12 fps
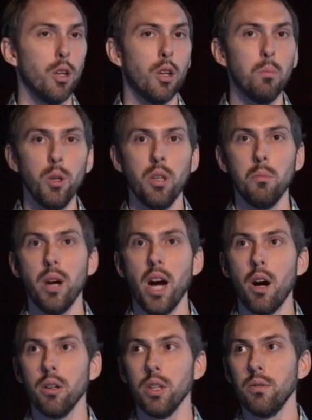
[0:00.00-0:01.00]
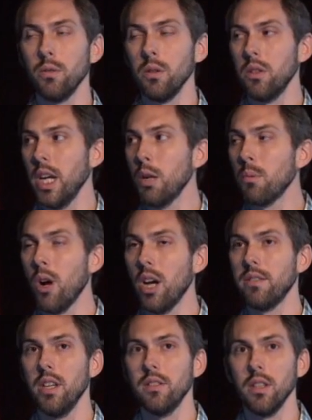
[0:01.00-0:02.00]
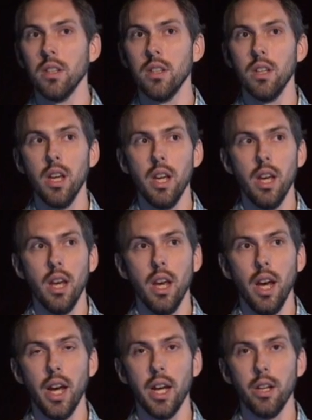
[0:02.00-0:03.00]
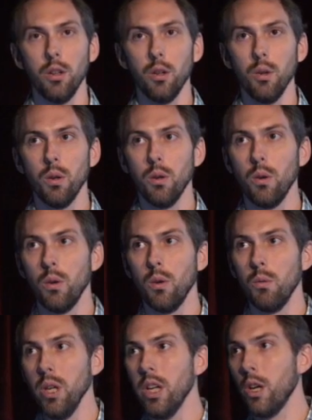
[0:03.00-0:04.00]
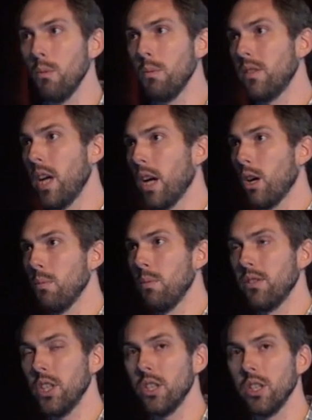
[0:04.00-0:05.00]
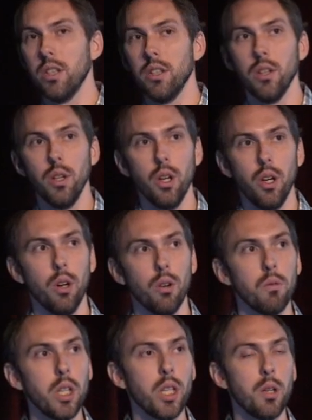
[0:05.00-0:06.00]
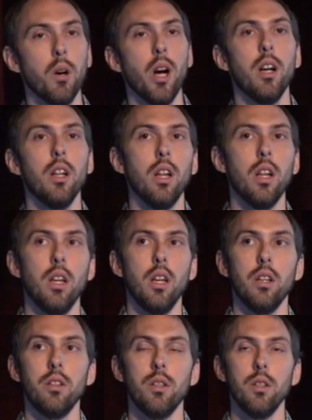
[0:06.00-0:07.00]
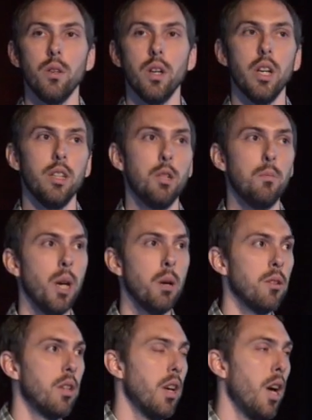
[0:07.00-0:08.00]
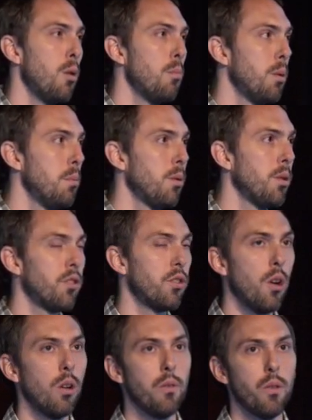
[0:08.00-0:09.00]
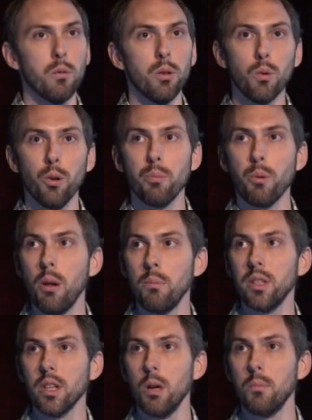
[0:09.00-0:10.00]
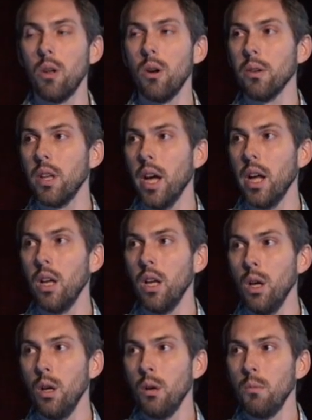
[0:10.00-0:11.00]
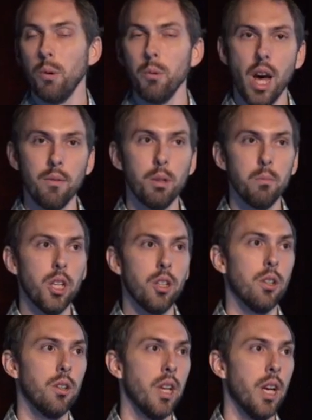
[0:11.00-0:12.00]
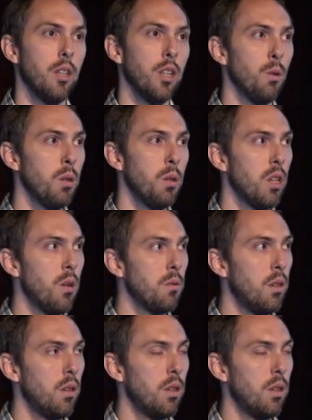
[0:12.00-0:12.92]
computing power, for data processing. And we in OpenStack are positioned really well to be able to help people solve the real-world problems that come along with that. But we have to make sure that we don't